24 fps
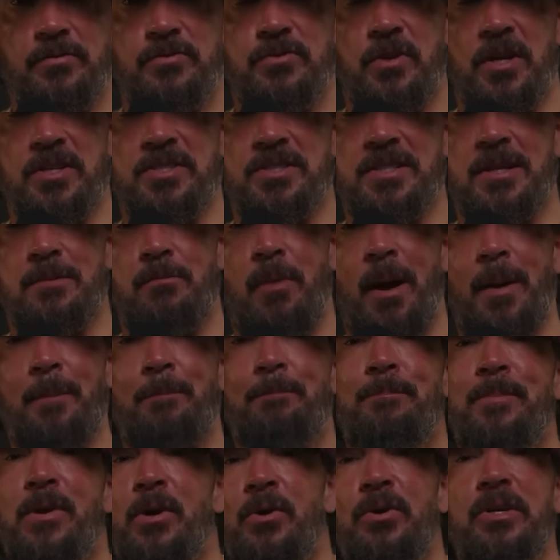trusted by
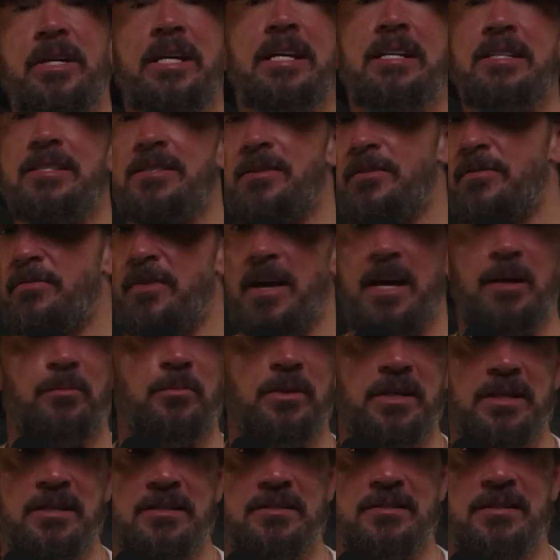millions of
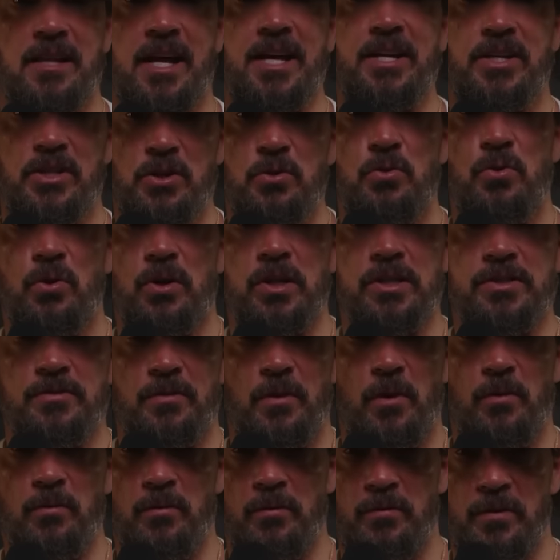families like yours for
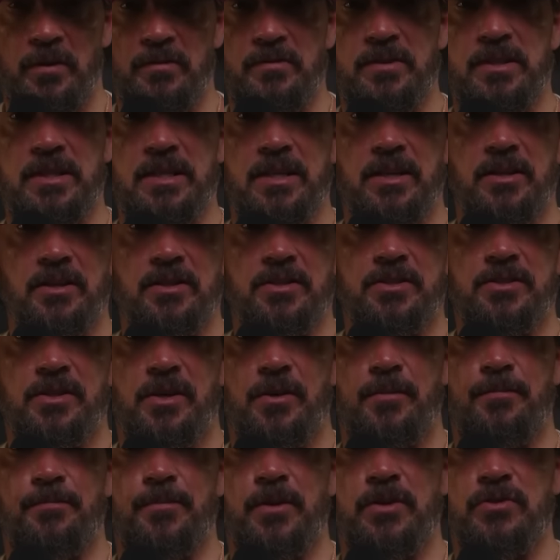over 50 years.
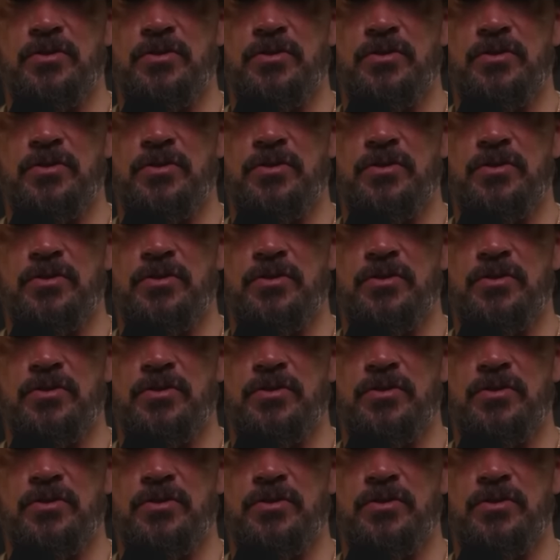So there's